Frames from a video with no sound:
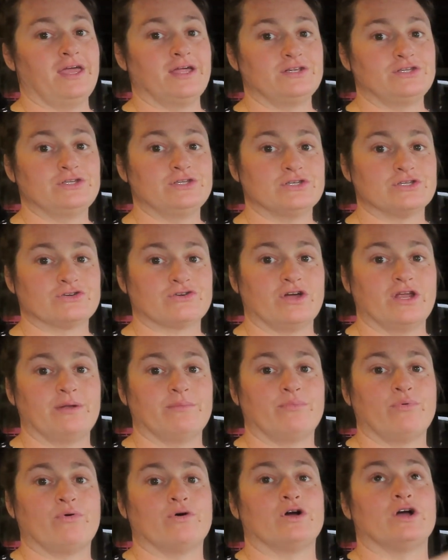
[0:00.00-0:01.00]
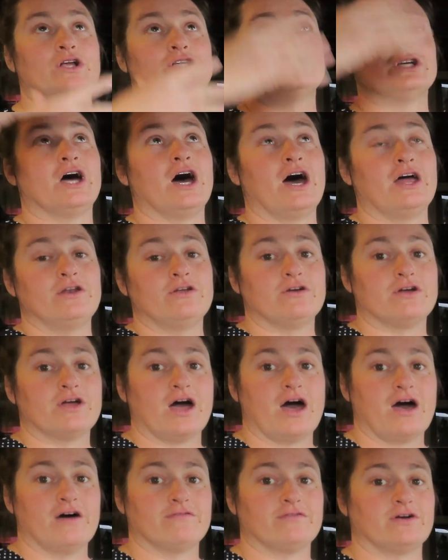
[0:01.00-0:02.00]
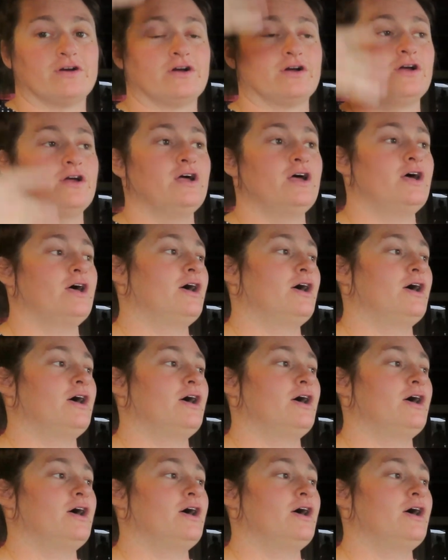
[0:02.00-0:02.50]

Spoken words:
into the screen and porch under cover.